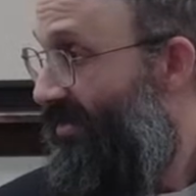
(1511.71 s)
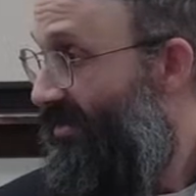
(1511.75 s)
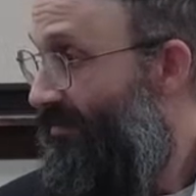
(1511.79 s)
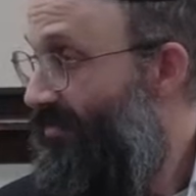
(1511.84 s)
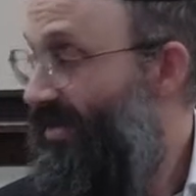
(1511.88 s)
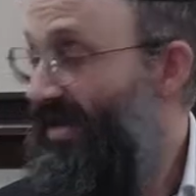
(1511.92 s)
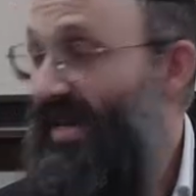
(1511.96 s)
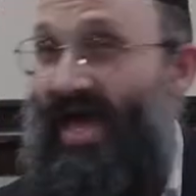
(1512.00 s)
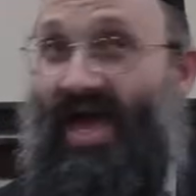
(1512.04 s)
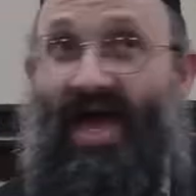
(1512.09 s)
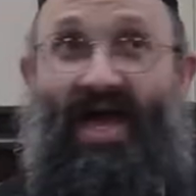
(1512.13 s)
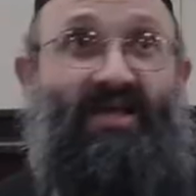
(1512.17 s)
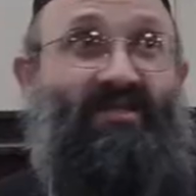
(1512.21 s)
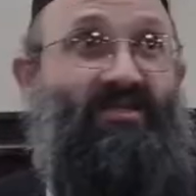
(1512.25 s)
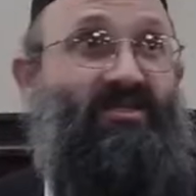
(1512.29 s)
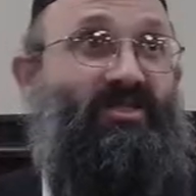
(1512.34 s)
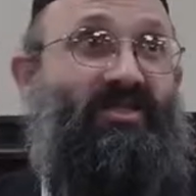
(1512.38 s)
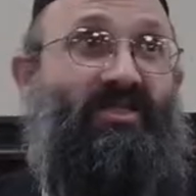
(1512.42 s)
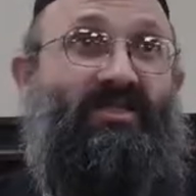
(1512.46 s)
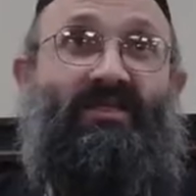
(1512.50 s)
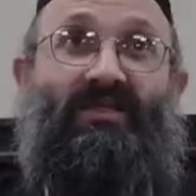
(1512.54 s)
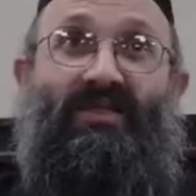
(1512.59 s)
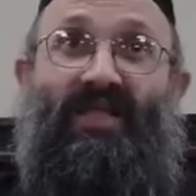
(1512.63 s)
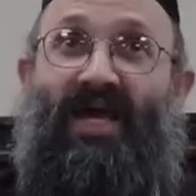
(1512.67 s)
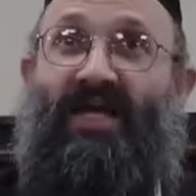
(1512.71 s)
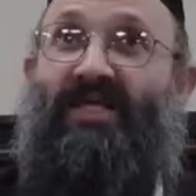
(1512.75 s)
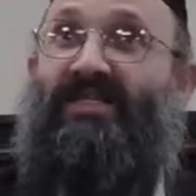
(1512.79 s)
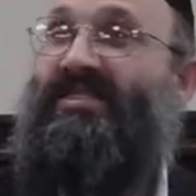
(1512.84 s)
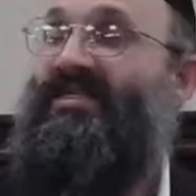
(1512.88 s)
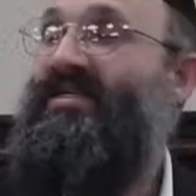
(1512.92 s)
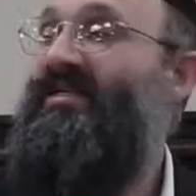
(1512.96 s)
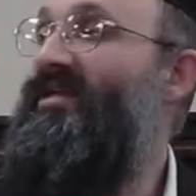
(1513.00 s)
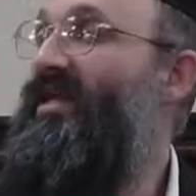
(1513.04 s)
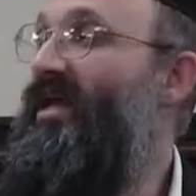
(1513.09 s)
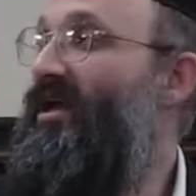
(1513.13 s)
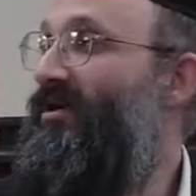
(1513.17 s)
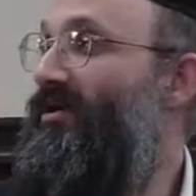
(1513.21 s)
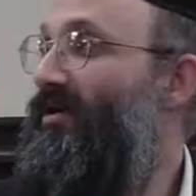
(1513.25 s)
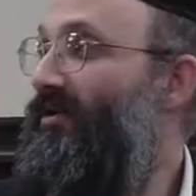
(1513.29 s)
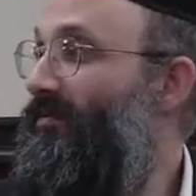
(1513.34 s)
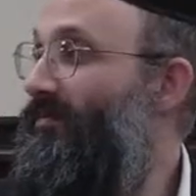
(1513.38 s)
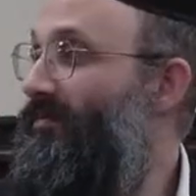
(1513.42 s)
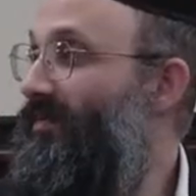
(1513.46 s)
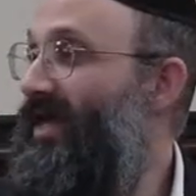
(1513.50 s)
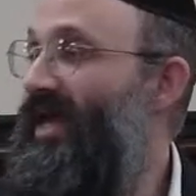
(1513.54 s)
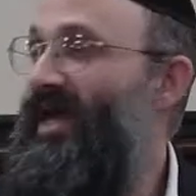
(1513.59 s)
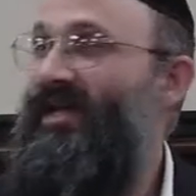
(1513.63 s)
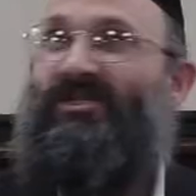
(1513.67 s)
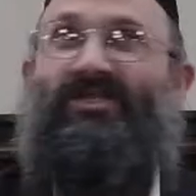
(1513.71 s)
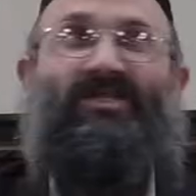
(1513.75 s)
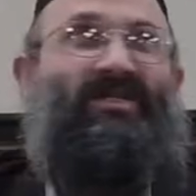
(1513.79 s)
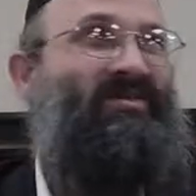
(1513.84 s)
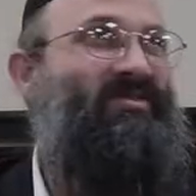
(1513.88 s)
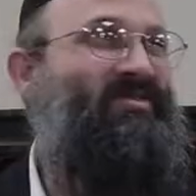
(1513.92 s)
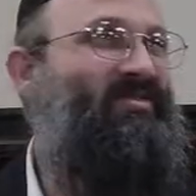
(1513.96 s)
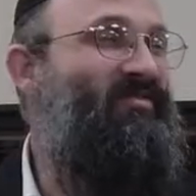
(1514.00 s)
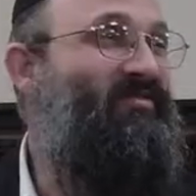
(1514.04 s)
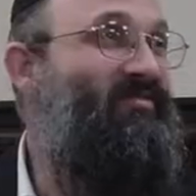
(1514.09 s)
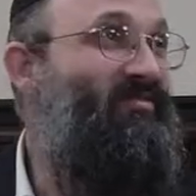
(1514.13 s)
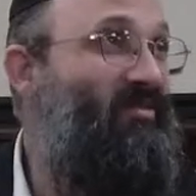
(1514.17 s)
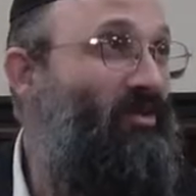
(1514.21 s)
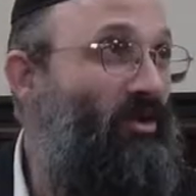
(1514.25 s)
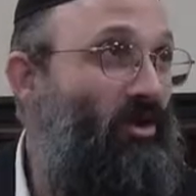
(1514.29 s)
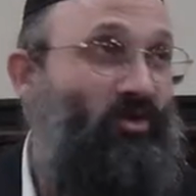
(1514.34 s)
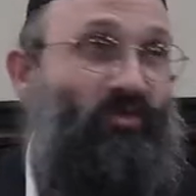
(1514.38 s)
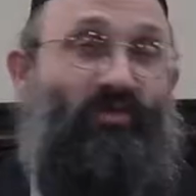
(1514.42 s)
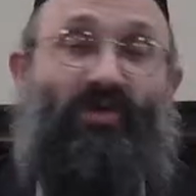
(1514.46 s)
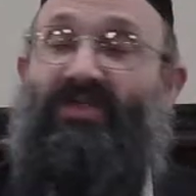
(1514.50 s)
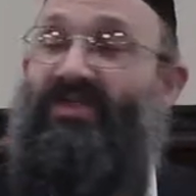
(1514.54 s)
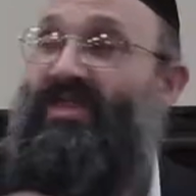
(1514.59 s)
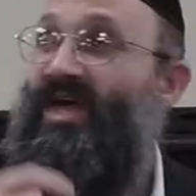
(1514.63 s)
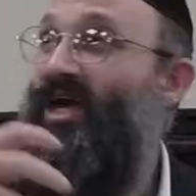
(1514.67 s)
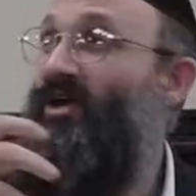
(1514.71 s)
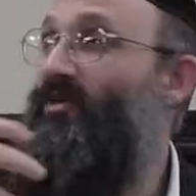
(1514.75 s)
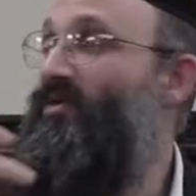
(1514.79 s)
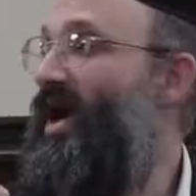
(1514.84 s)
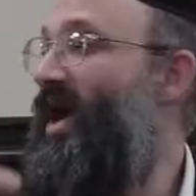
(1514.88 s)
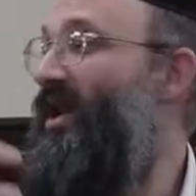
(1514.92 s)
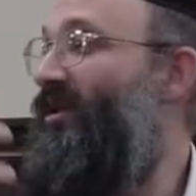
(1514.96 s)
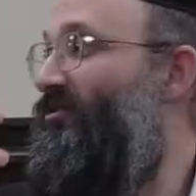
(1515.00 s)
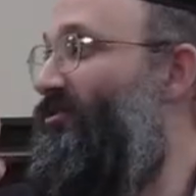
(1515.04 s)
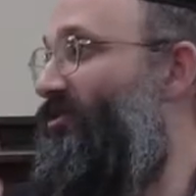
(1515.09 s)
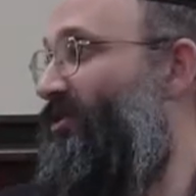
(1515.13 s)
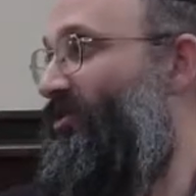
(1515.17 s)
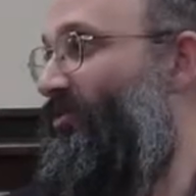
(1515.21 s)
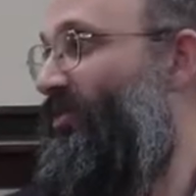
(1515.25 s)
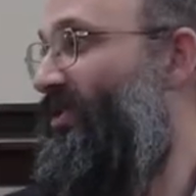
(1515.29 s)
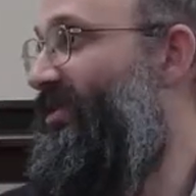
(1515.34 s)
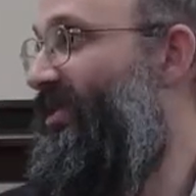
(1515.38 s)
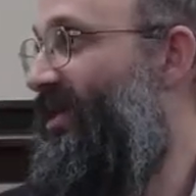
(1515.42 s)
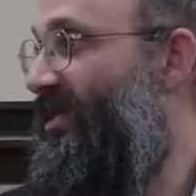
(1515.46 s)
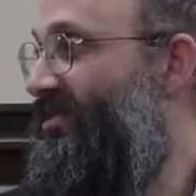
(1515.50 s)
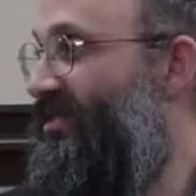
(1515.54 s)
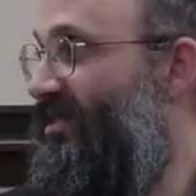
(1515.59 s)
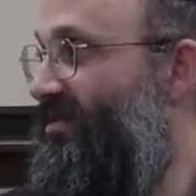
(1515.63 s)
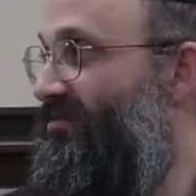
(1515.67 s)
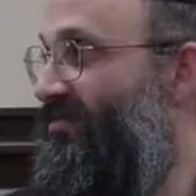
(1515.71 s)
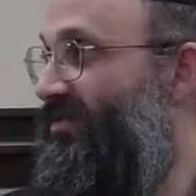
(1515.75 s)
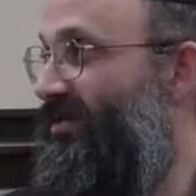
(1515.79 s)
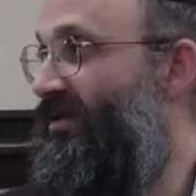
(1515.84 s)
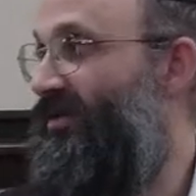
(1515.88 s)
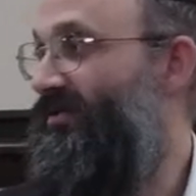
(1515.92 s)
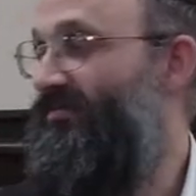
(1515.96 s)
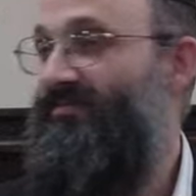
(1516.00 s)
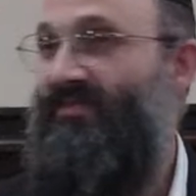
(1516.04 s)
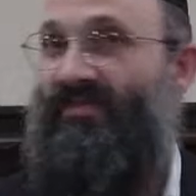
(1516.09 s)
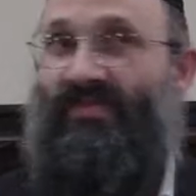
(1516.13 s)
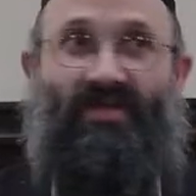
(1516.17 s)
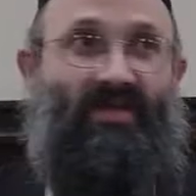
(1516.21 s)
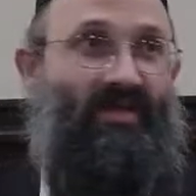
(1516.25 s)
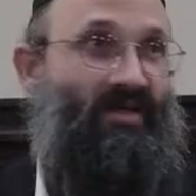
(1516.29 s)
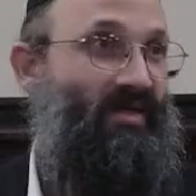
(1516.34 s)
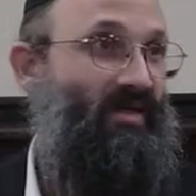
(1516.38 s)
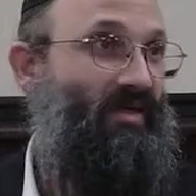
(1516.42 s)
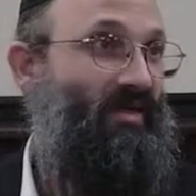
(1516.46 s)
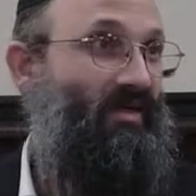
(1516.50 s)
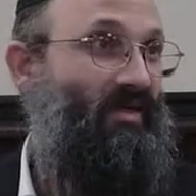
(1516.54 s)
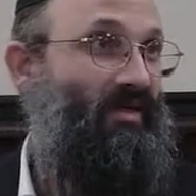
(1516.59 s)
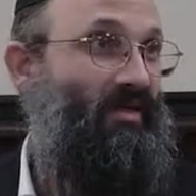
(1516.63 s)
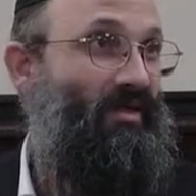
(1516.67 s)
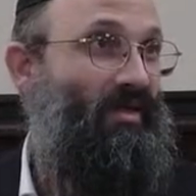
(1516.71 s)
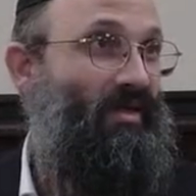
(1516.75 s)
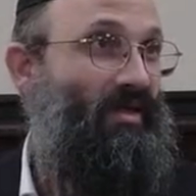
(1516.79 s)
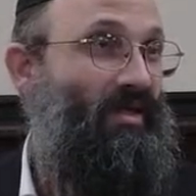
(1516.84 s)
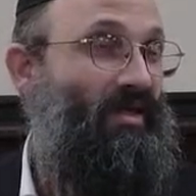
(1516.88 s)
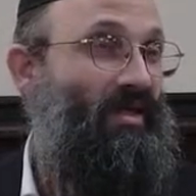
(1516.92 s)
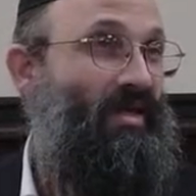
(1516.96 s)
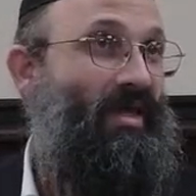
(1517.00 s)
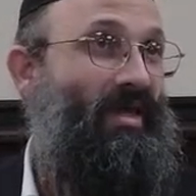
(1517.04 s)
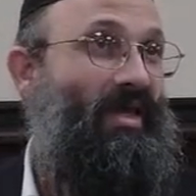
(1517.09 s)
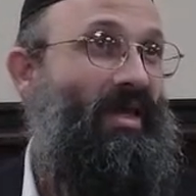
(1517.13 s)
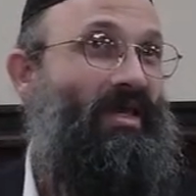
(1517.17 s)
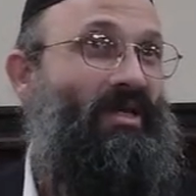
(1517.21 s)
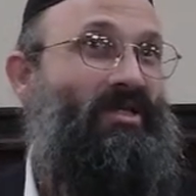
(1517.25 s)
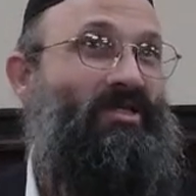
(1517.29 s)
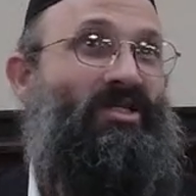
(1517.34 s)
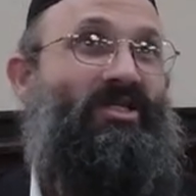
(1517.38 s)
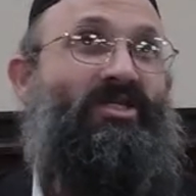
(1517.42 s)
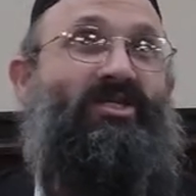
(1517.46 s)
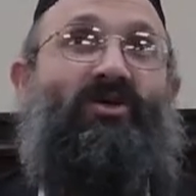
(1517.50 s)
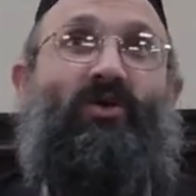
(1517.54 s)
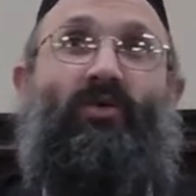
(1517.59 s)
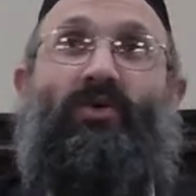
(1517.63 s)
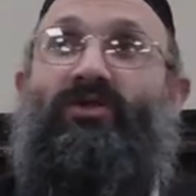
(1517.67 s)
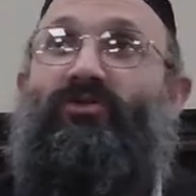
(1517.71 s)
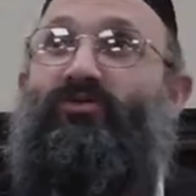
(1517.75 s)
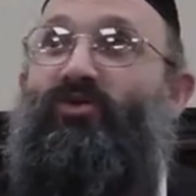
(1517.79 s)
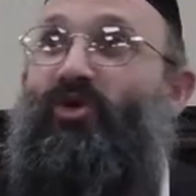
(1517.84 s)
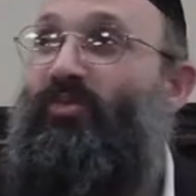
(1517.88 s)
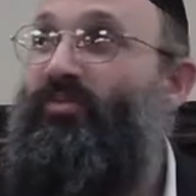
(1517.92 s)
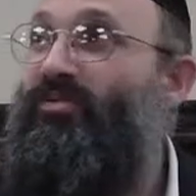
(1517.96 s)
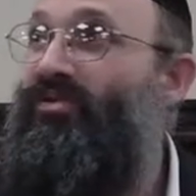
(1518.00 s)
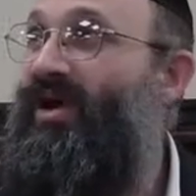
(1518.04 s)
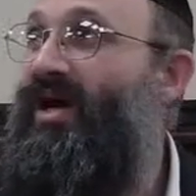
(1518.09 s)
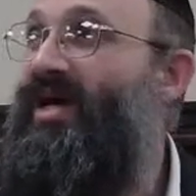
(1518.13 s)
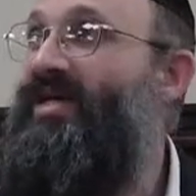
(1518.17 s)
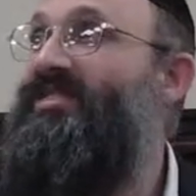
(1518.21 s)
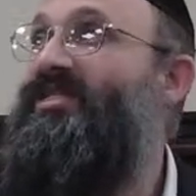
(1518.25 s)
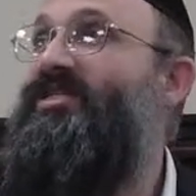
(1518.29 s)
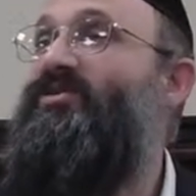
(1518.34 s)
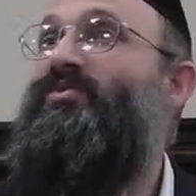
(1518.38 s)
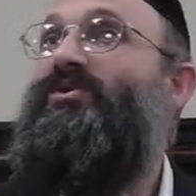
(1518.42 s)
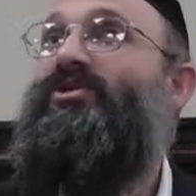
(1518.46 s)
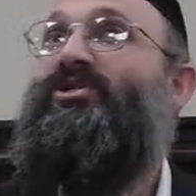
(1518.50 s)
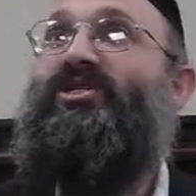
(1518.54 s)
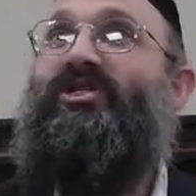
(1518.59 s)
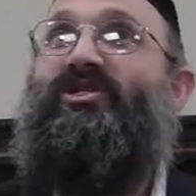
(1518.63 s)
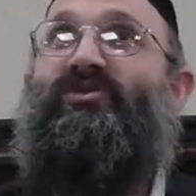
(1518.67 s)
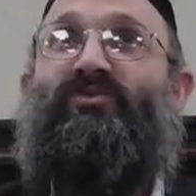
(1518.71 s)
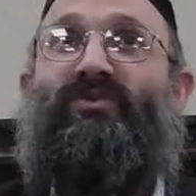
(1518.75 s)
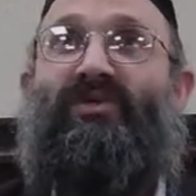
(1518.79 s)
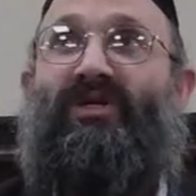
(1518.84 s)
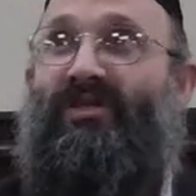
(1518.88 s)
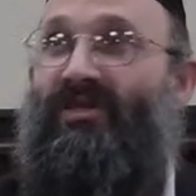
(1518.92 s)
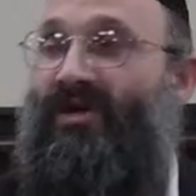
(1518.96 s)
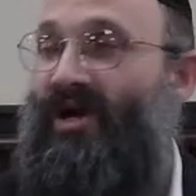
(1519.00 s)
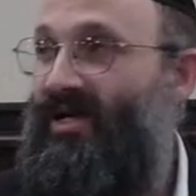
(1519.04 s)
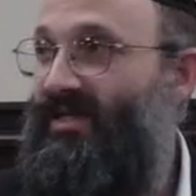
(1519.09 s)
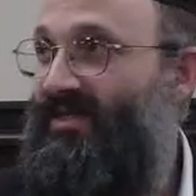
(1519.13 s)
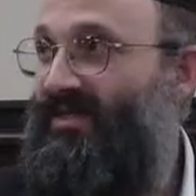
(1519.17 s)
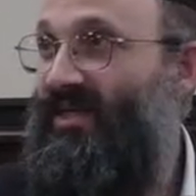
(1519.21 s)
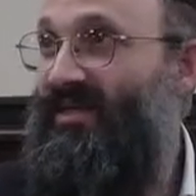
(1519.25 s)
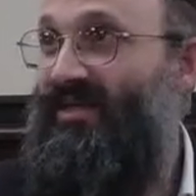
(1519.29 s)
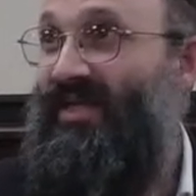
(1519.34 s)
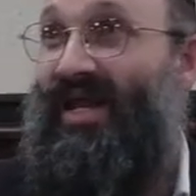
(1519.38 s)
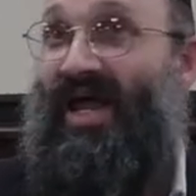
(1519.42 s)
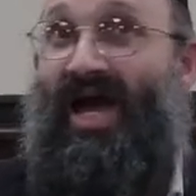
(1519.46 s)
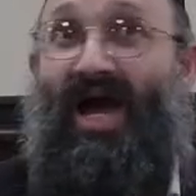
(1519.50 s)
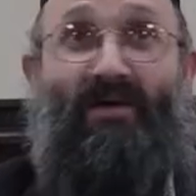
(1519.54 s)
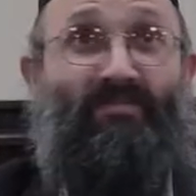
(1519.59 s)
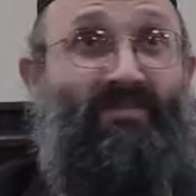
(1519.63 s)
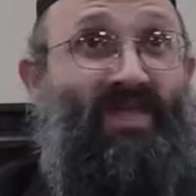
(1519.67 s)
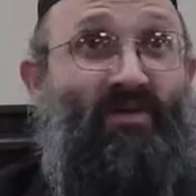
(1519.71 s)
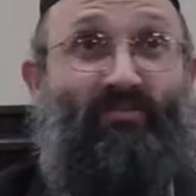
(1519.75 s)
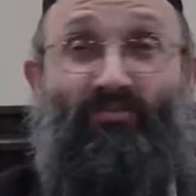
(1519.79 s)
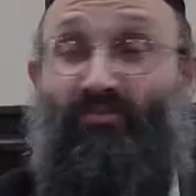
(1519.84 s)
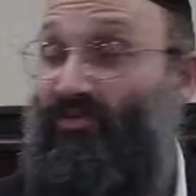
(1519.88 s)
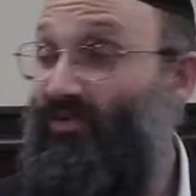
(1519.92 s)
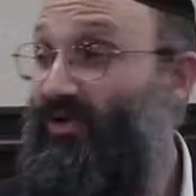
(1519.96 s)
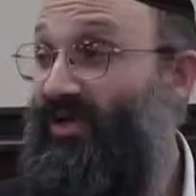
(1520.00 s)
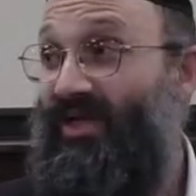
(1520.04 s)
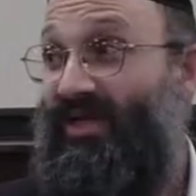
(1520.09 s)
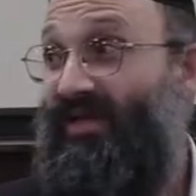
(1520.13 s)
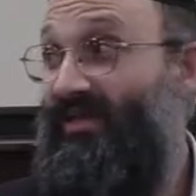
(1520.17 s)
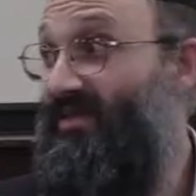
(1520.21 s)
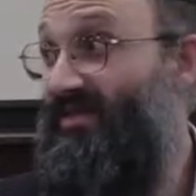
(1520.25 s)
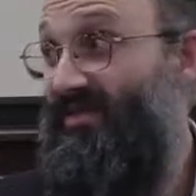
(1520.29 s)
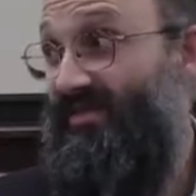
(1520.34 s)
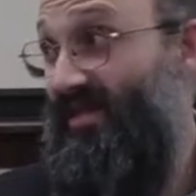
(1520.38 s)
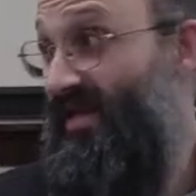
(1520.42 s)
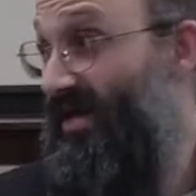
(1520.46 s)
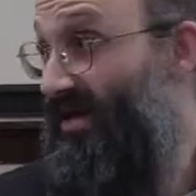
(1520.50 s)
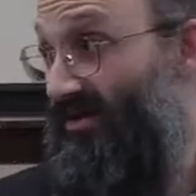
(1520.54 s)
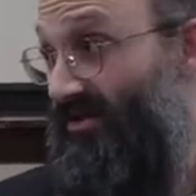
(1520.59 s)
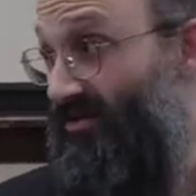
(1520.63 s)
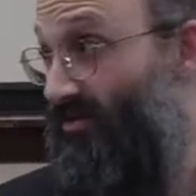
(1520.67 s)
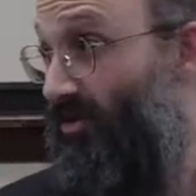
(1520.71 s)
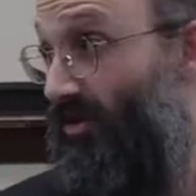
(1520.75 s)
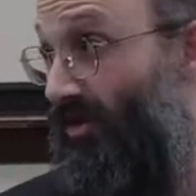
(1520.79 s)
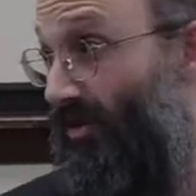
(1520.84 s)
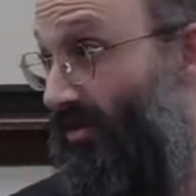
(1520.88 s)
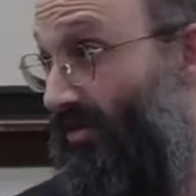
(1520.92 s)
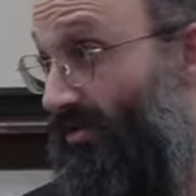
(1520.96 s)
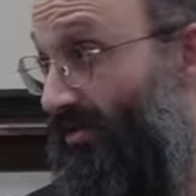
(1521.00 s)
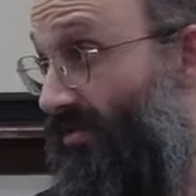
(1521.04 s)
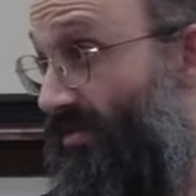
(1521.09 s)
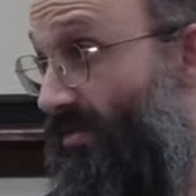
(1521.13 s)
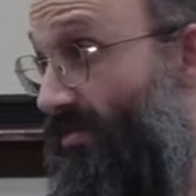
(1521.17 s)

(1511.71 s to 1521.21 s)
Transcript: But as she lights the Ner and she's filled with that gratitude and with that simcha, she's going through a process where she's realizing that I'm not bringing this down at all.